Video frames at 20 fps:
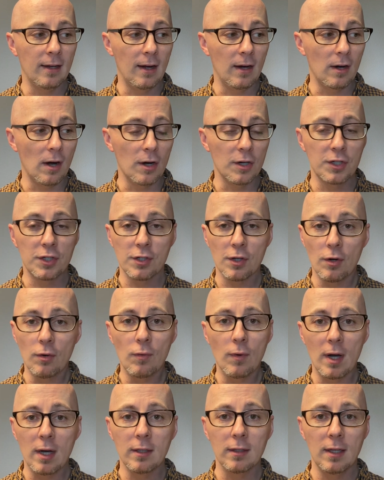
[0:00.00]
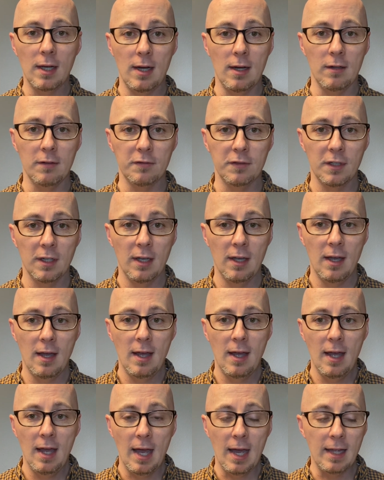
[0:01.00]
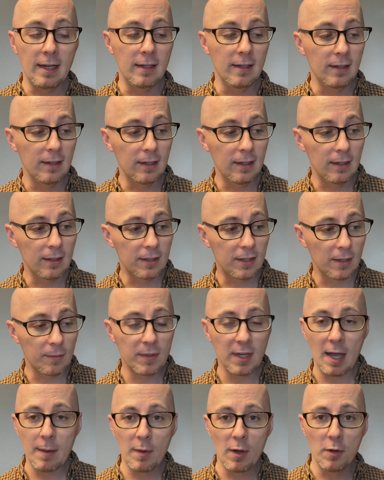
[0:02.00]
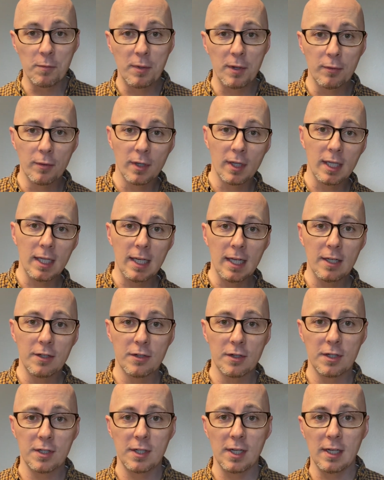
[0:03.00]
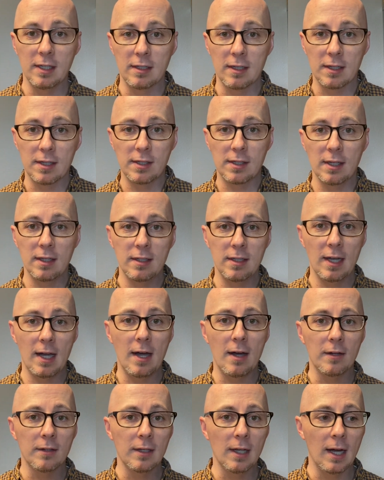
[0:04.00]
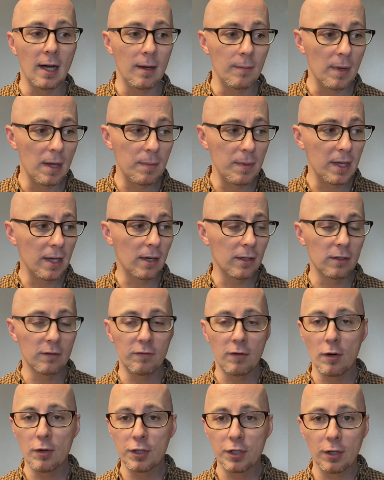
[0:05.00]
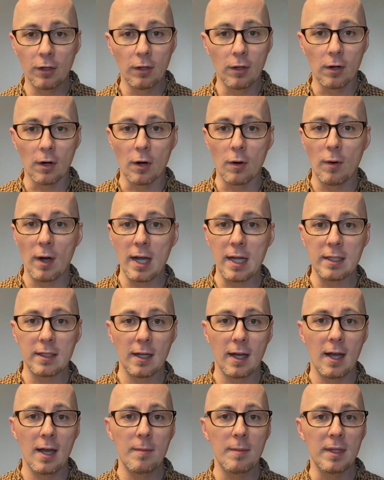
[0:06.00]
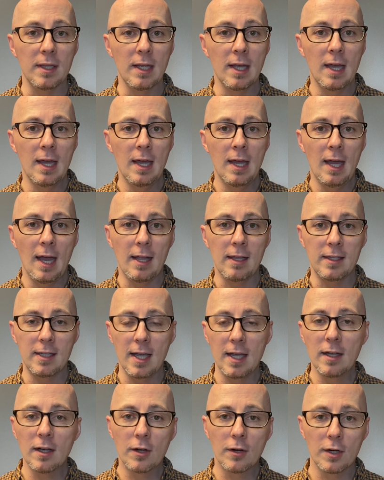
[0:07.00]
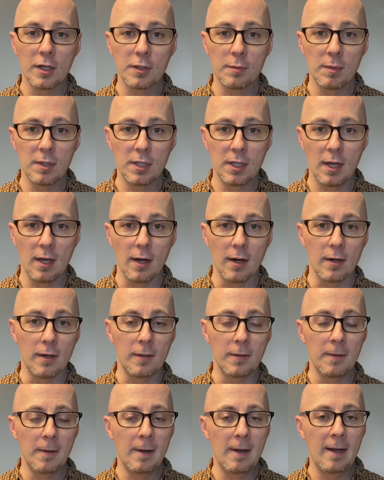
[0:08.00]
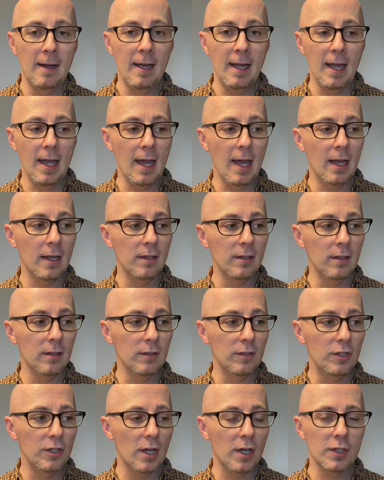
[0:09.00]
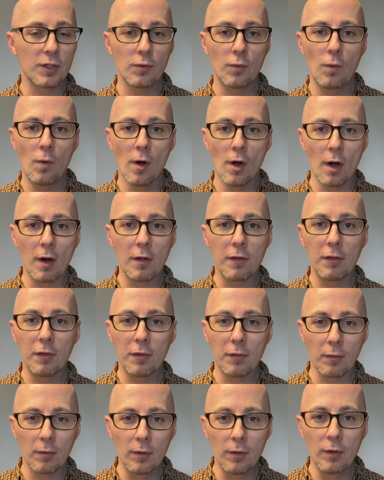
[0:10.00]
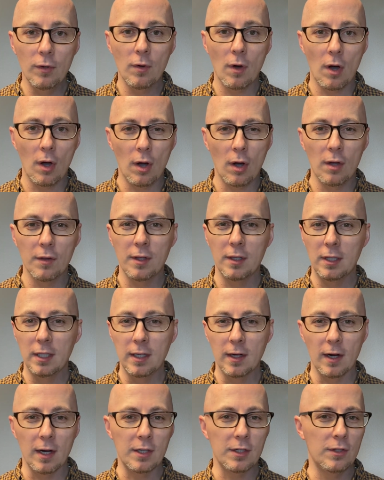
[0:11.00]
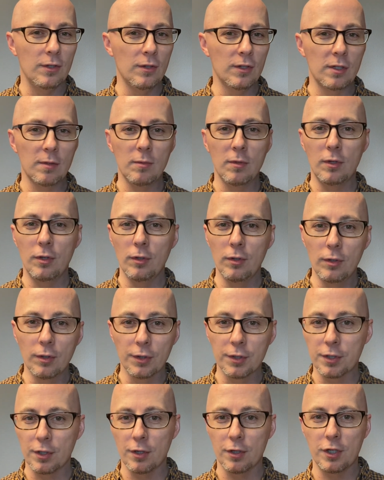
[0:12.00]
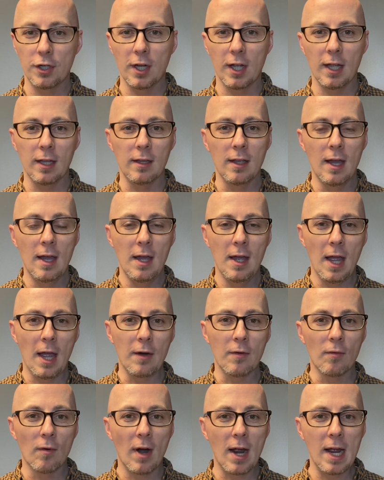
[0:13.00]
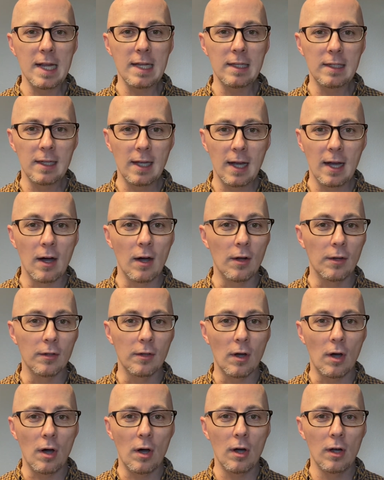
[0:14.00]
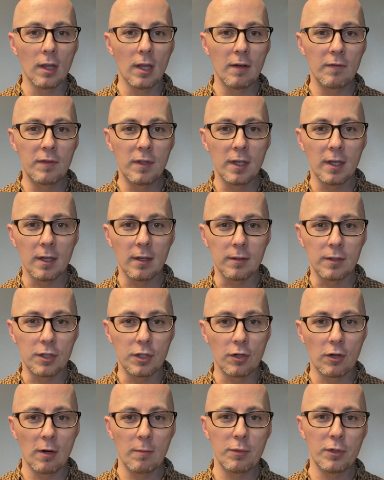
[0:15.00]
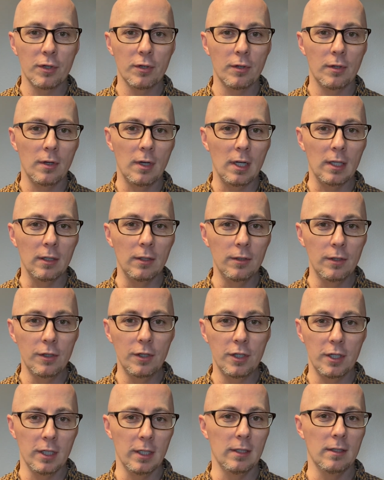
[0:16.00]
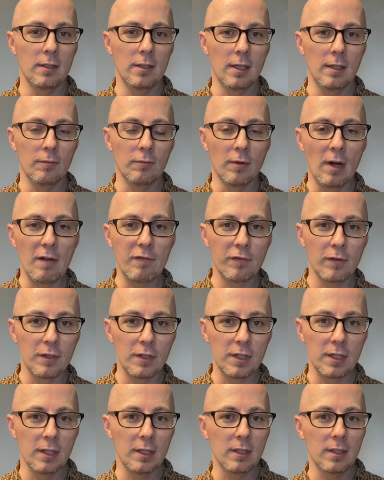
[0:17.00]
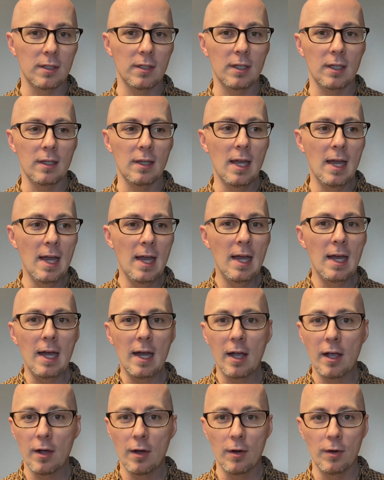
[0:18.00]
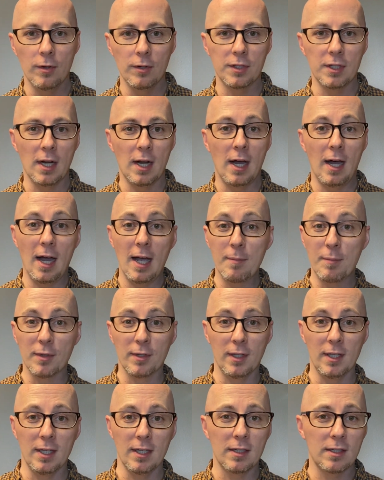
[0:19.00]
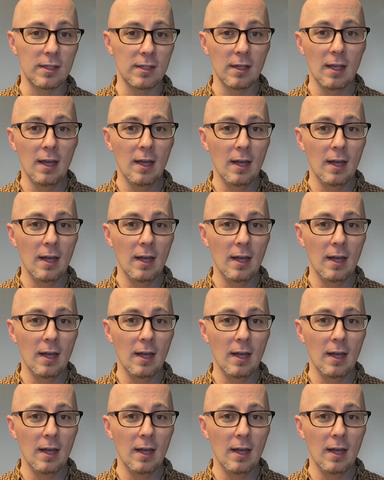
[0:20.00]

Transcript: are so well loved. And sometime it would be really interesting to sit down, maybe in a devotional or a quiet time, and take a Christmas carol and just work through all the lyrics. Do some Google searching and write down all of the scriptural allusions and references and echoes and hyperlinks